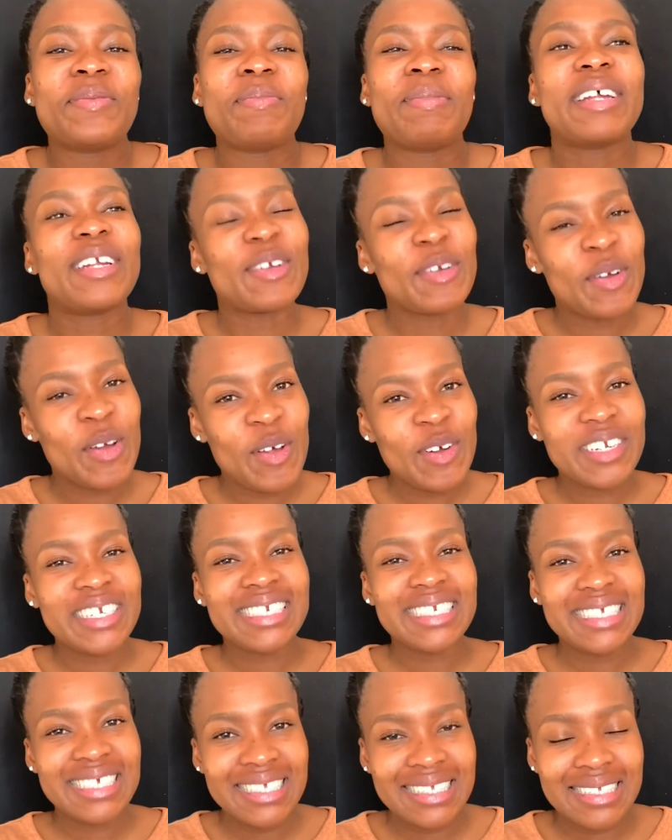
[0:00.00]
but not
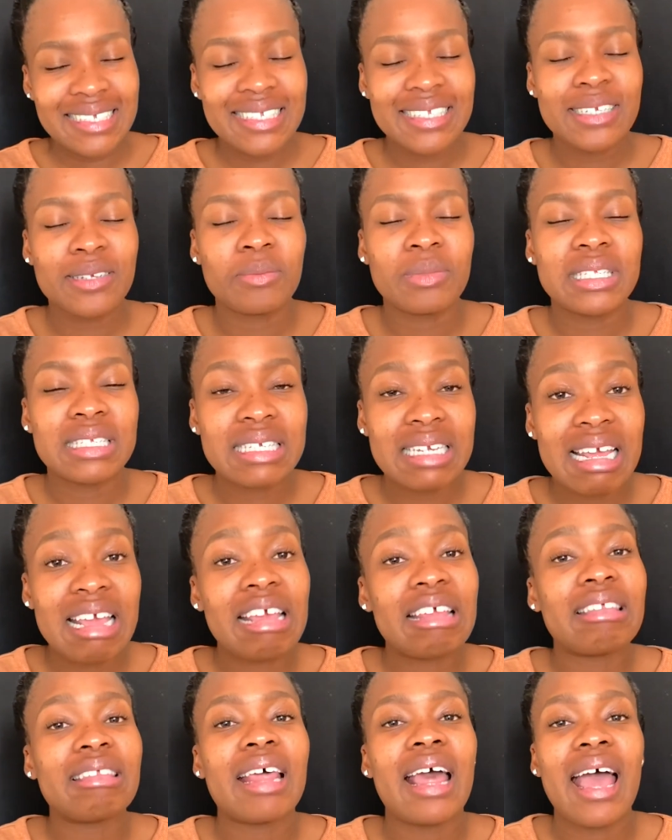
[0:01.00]
least mistake
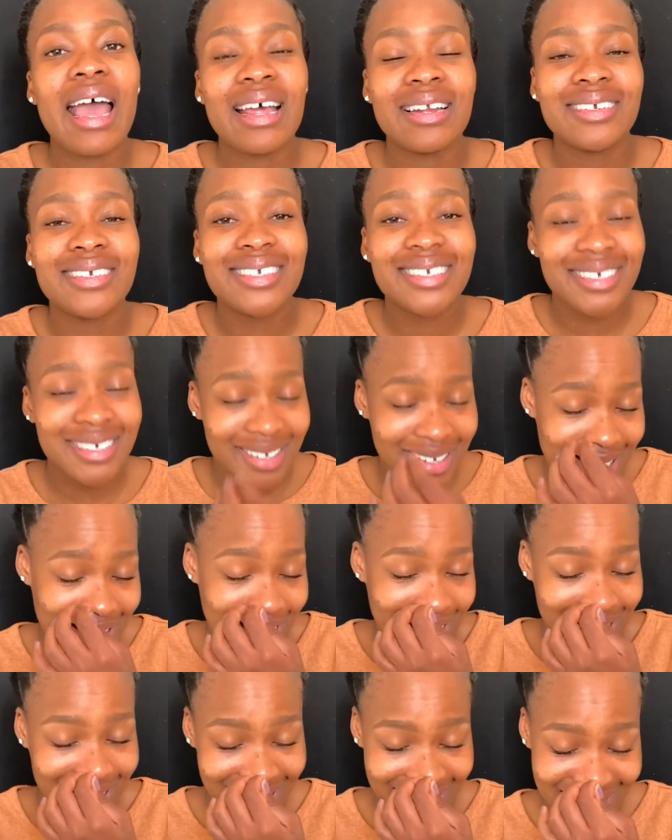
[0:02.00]
that
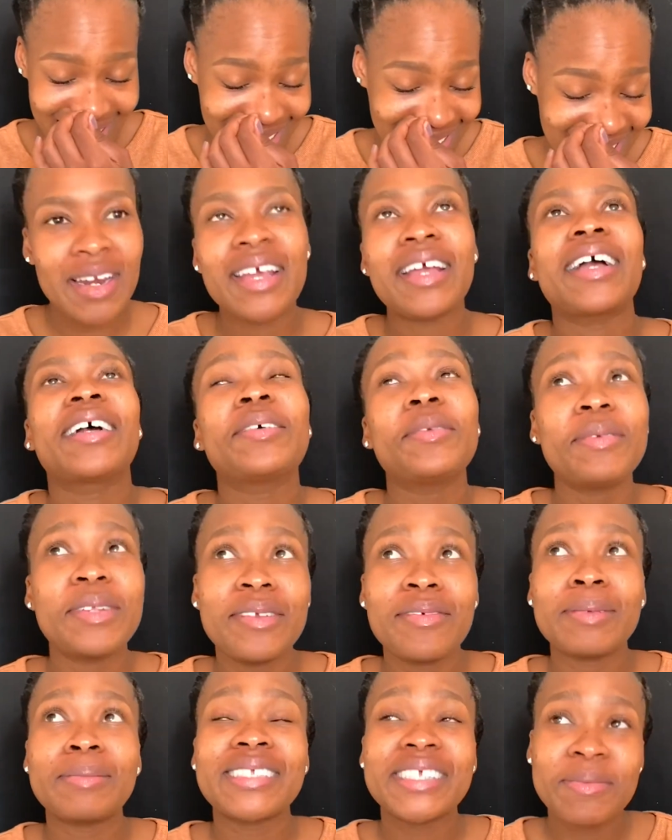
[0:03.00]
like I can't believe
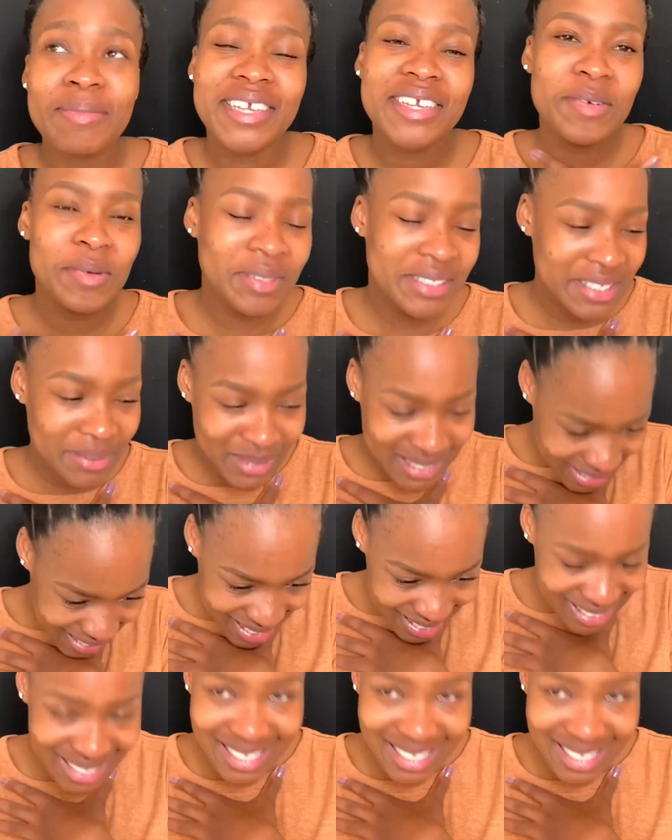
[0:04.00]
I'm still making all these mistakes.